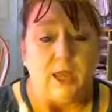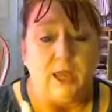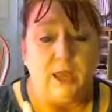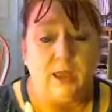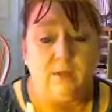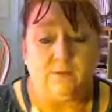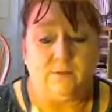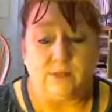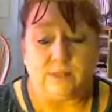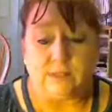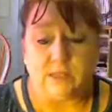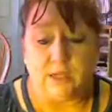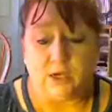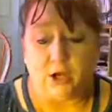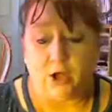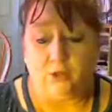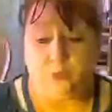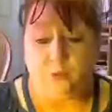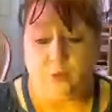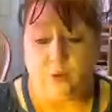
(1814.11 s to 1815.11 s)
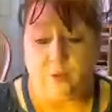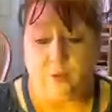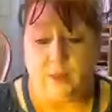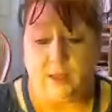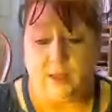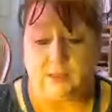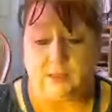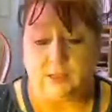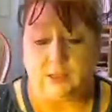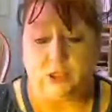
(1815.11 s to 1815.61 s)
If it's in all 3
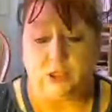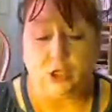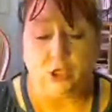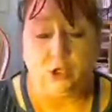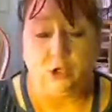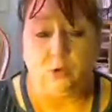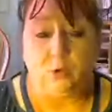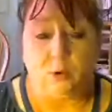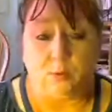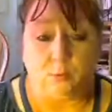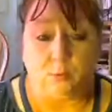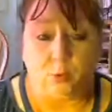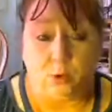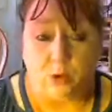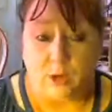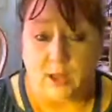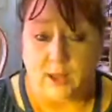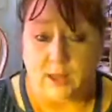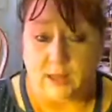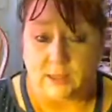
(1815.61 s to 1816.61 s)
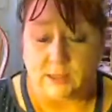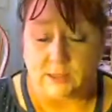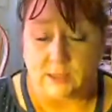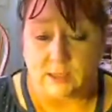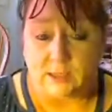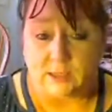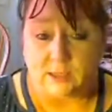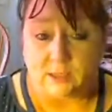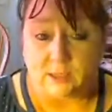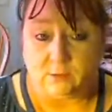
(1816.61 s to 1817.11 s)
places, you are more likely to
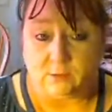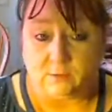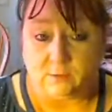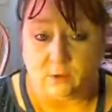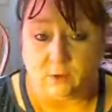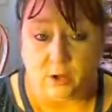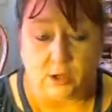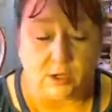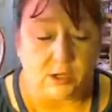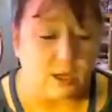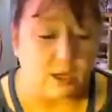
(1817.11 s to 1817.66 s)
get to the front.